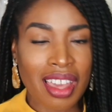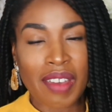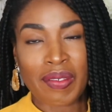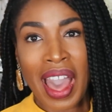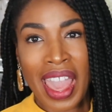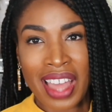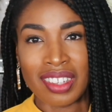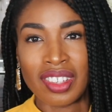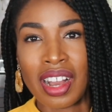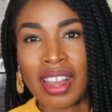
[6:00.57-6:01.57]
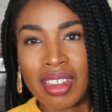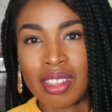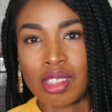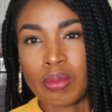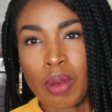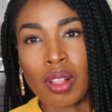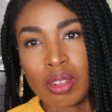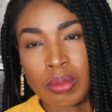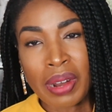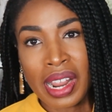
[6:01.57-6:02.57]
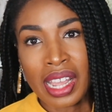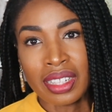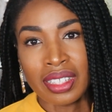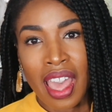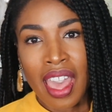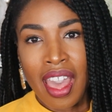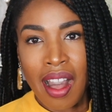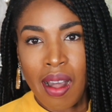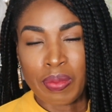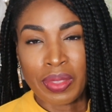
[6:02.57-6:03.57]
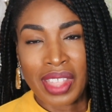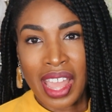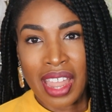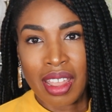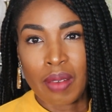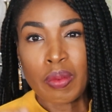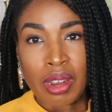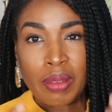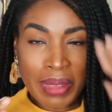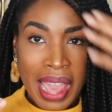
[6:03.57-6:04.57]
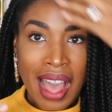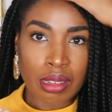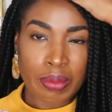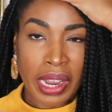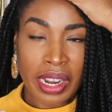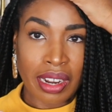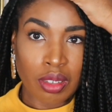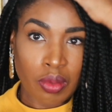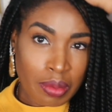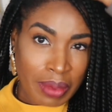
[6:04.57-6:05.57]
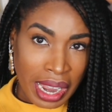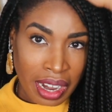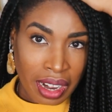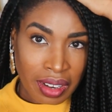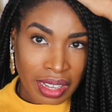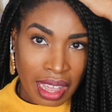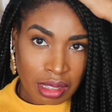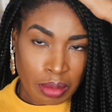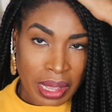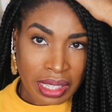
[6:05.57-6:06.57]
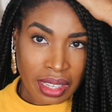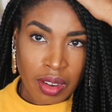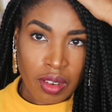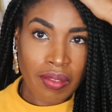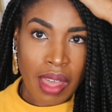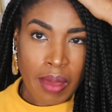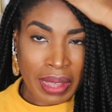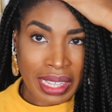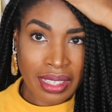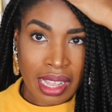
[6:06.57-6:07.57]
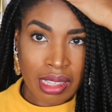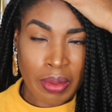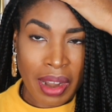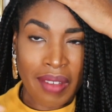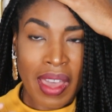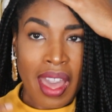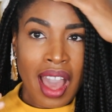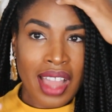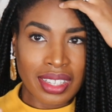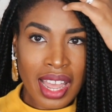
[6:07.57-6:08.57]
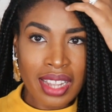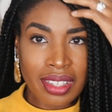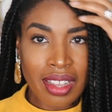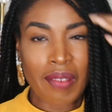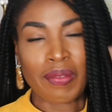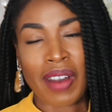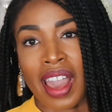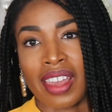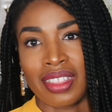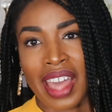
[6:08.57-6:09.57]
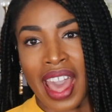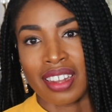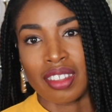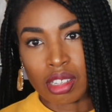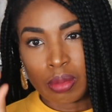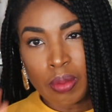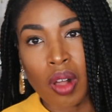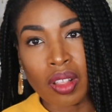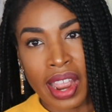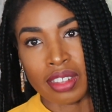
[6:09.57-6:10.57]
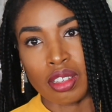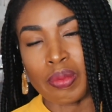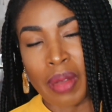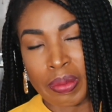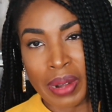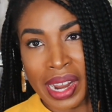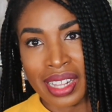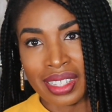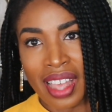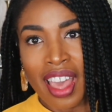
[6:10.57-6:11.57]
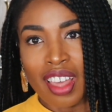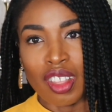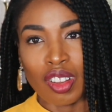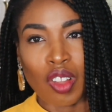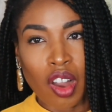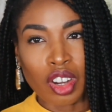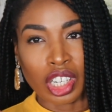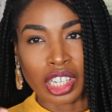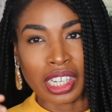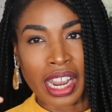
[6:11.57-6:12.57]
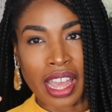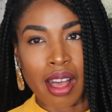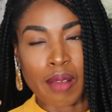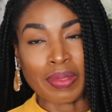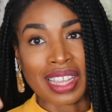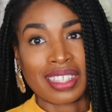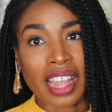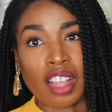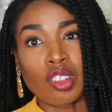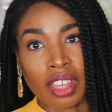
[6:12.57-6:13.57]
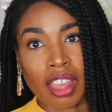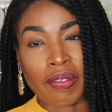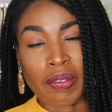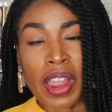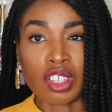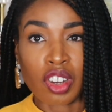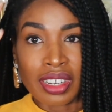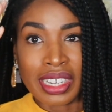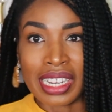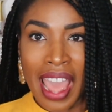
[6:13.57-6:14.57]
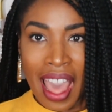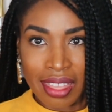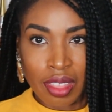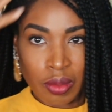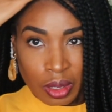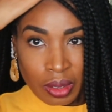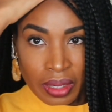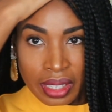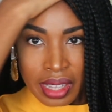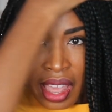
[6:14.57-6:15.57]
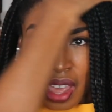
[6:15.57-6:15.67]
If I had done smaller braids, then it wouldn't be as apparent when my hair gets messy. I don't know if that makes sense, but I tend to find that the smaller I do my braids, the longer they stay looking fresh or neat at the roots.